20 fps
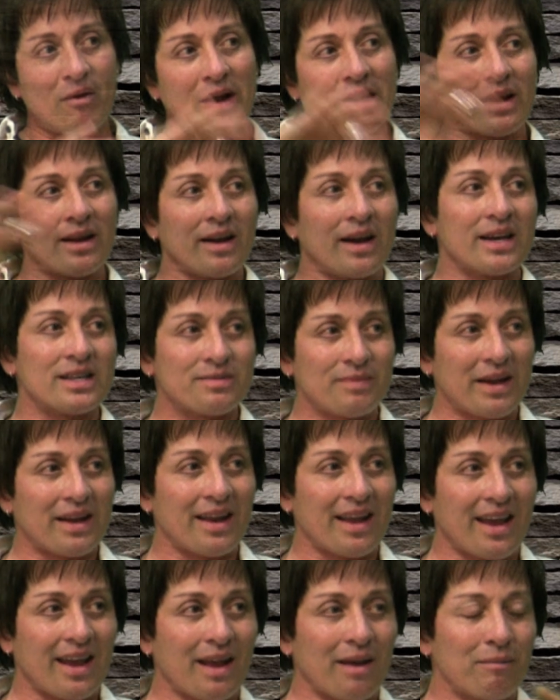recognize my
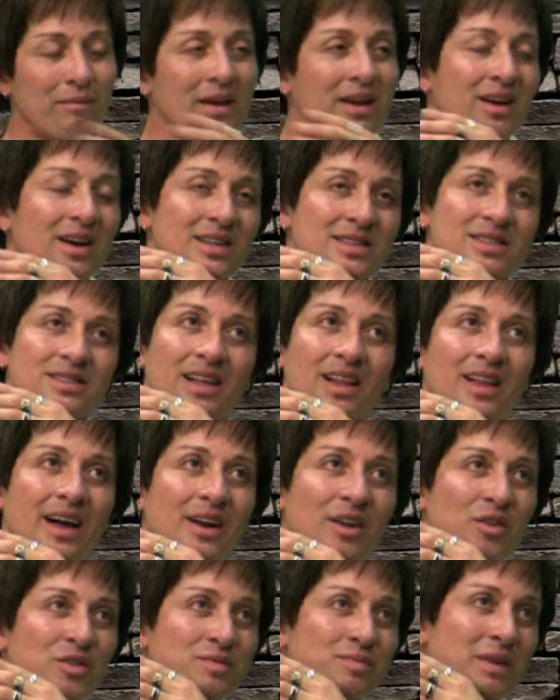name because a
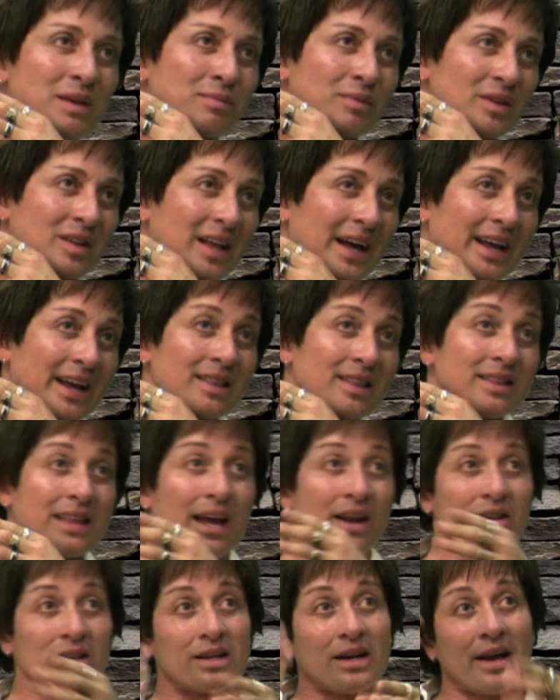lot of those people like
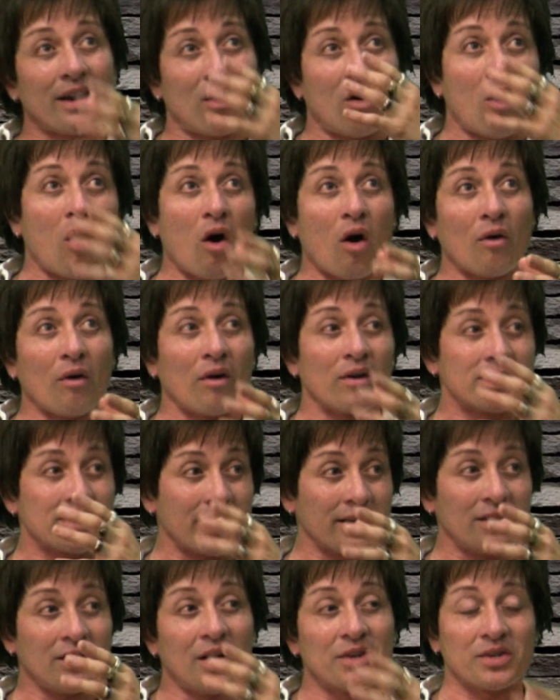that kind of horror,
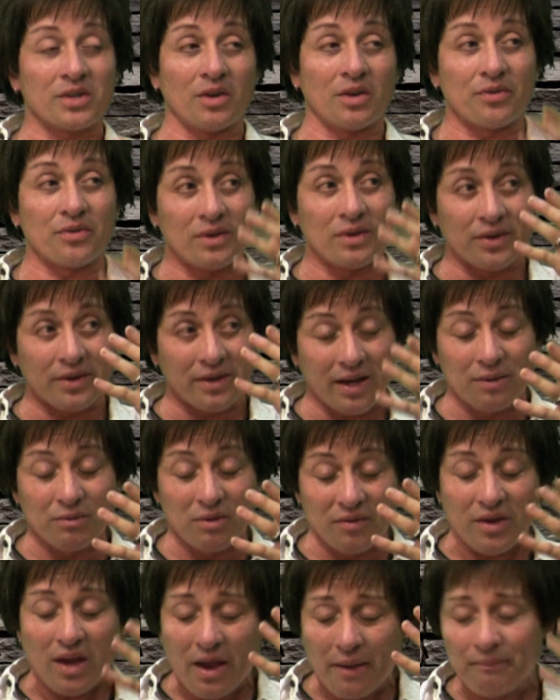psychological thriller kind of
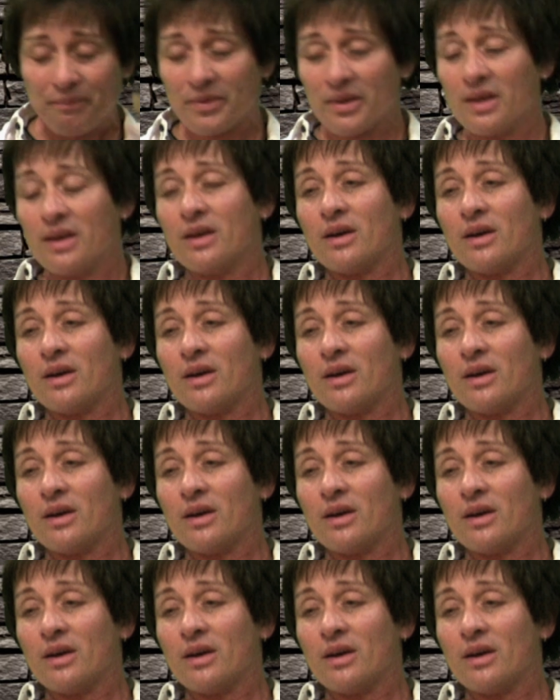movie. Yeah.